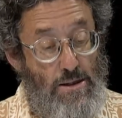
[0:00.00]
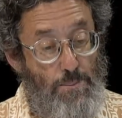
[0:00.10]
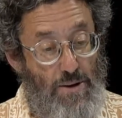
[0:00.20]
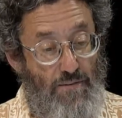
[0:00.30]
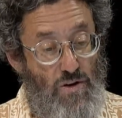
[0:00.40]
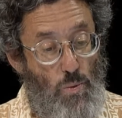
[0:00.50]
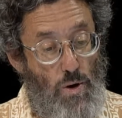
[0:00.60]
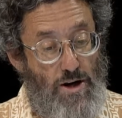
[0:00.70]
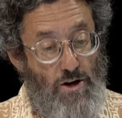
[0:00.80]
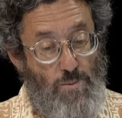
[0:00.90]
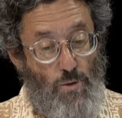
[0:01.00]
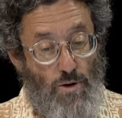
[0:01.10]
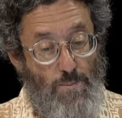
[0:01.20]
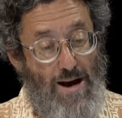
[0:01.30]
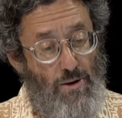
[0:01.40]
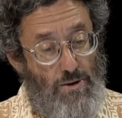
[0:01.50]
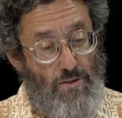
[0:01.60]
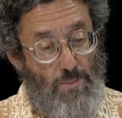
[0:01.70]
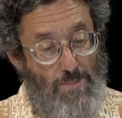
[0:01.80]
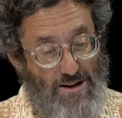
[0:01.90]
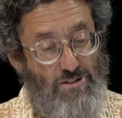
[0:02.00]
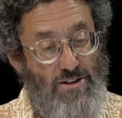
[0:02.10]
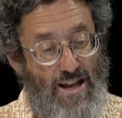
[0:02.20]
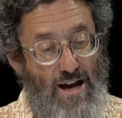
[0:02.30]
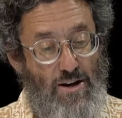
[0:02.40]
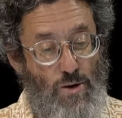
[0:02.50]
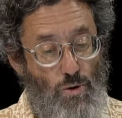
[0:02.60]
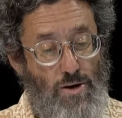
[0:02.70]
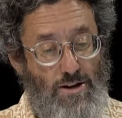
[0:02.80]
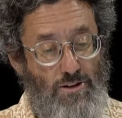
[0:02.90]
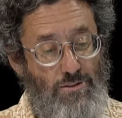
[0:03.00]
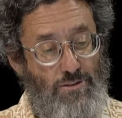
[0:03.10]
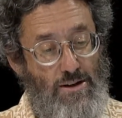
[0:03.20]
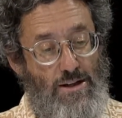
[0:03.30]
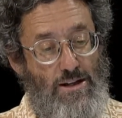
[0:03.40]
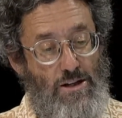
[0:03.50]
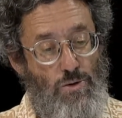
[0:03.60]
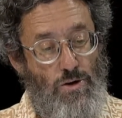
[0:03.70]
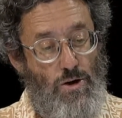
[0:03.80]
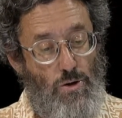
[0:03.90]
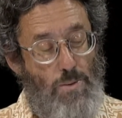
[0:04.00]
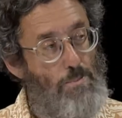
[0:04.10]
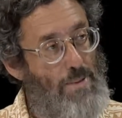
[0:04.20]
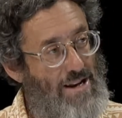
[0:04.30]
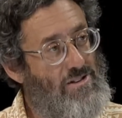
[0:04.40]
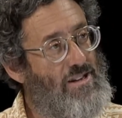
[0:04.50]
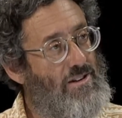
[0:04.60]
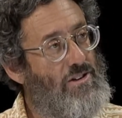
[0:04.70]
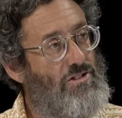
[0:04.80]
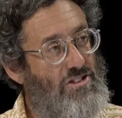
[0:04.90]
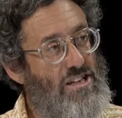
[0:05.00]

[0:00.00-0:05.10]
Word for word: But if you want to know more about the Benton County ordinance, you can go to bentonccrc.org.